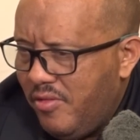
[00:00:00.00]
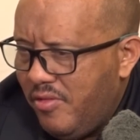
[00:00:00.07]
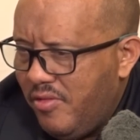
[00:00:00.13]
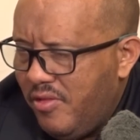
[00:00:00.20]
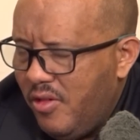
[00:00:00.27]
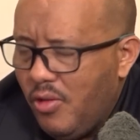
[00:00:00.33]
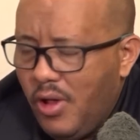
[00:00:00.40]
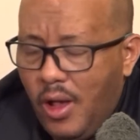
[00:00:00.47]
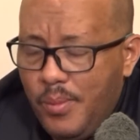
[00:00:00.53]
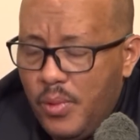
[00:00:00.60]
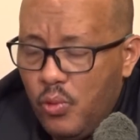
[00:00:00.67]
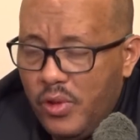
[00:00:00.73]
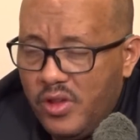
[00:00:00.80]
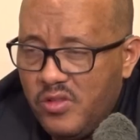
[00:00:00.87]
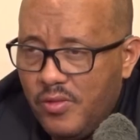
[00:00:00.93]
few
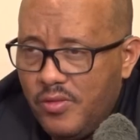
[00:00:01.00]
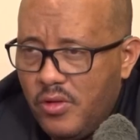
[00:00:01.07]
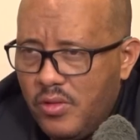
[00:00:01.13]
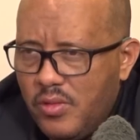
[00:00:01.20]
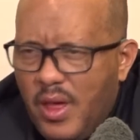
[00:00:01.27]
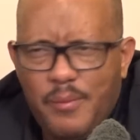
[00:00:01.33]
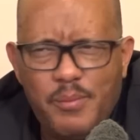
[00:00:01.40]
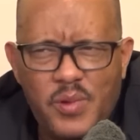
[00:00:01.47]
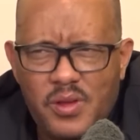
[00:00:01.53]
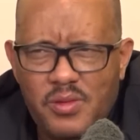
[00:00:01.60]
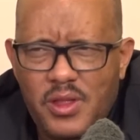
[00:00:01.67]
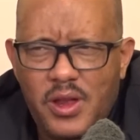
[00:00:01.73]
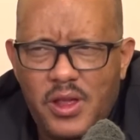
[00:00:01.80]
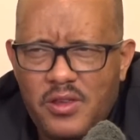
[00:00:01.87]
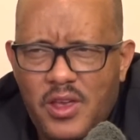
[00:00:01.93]
couple of weeks, of course,
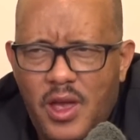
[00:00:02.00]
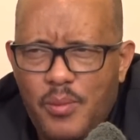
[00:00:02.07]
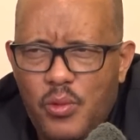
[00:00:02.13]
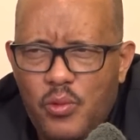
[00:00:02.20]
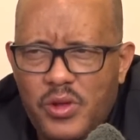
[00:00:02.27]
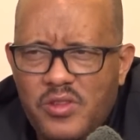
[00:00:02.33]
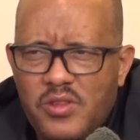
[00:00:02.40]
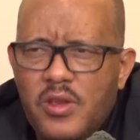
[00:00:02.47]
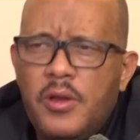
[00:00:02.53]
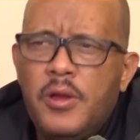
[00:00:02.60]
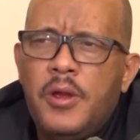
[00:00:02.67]
the next couple of weeks.